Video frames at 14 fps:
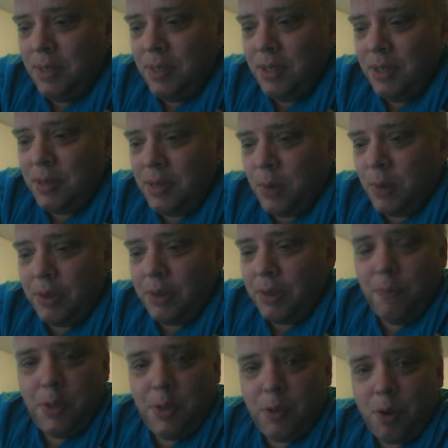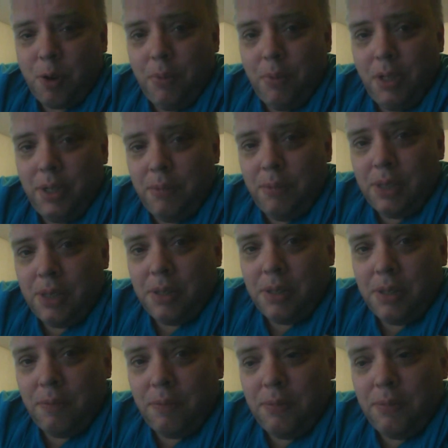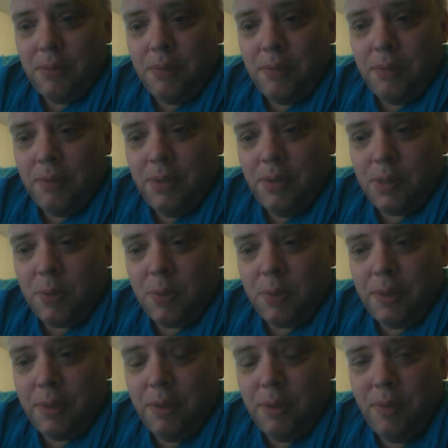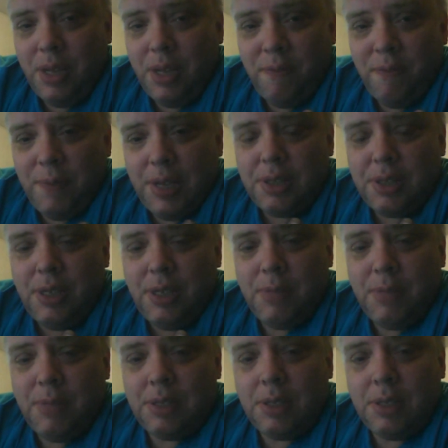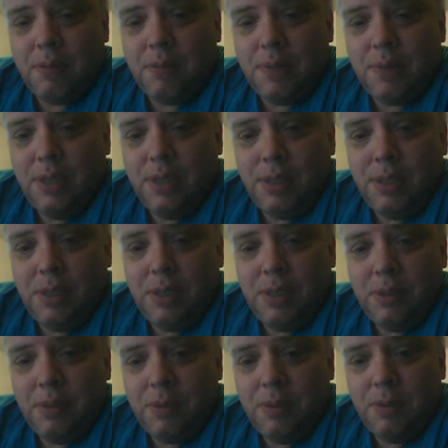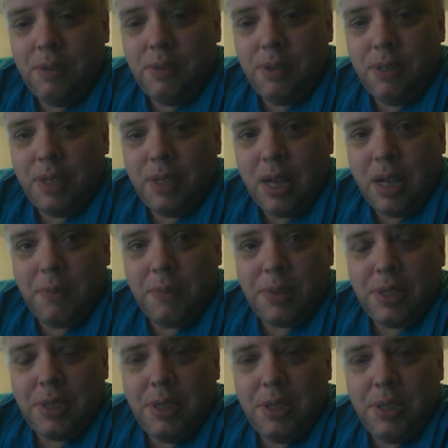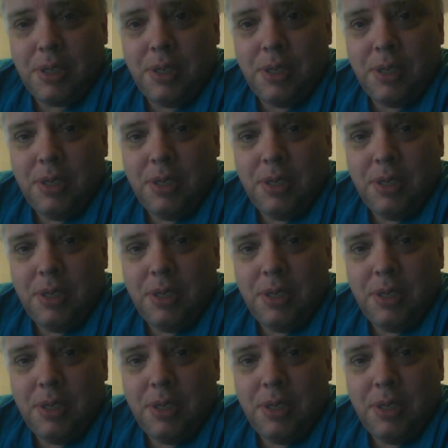it's worth troubling myself. It's worth investing myself into the conversation.